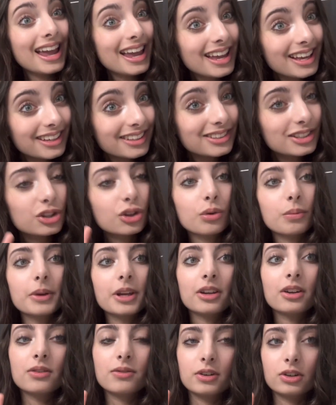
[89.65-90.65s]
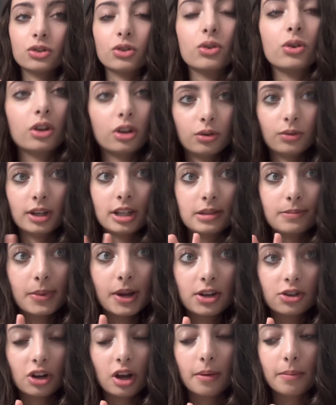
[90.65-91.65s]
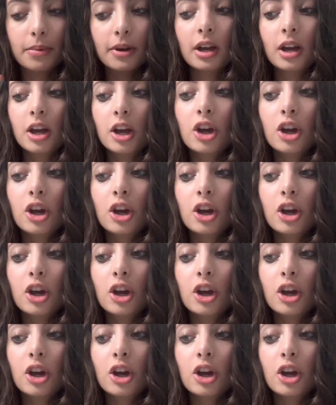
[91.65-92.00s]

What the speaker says: and there'll be an official Goodreads page up.